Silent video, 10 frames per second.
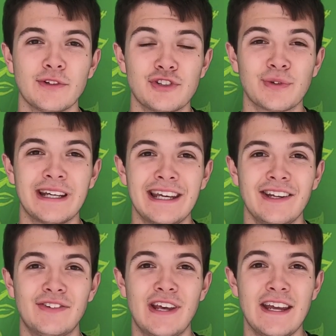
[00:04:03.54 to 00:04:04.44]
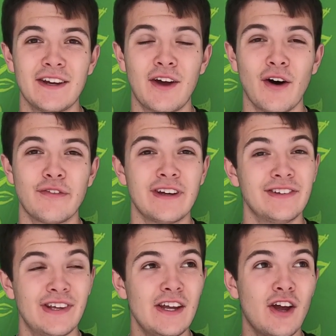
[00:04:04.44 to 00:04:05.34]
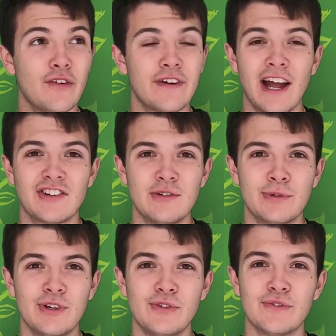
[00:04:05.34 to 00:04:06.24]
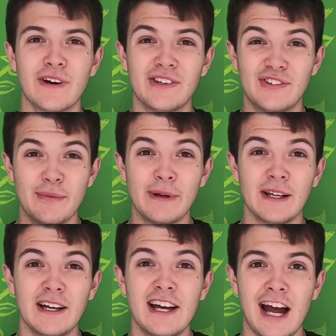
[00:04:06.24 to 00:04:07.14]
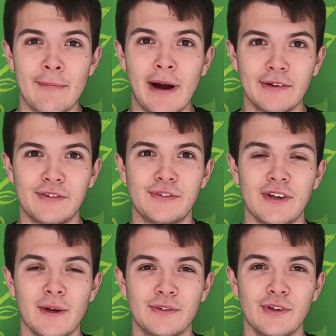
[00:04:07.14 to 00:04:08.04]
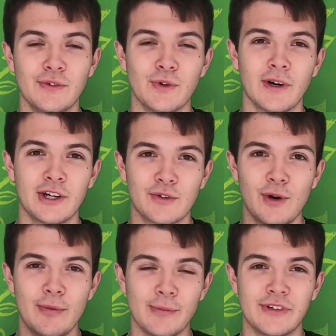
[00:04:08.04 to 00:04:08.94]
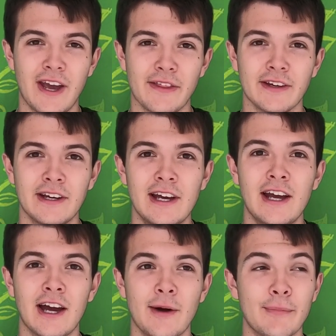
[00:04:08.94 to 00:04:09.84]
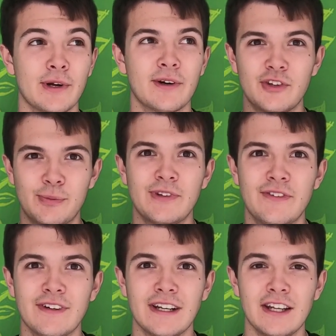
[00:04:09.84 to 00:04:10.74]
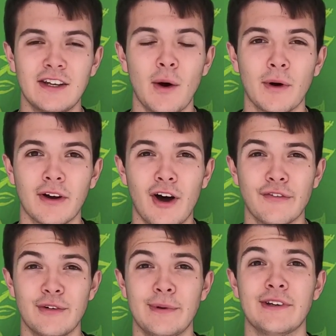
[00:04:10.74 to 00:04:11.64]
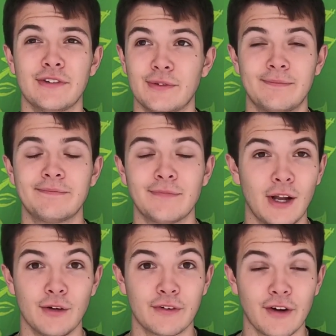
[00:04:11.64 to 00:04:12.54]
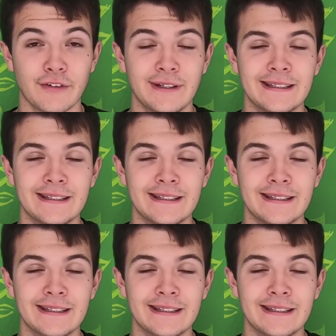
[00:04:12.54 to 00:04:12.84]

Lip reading: are drinking tea and coffee actually produce a very similar amount of CO2, so I'm going to group them together, but I'm going to specifically go on coffee because I love coffee.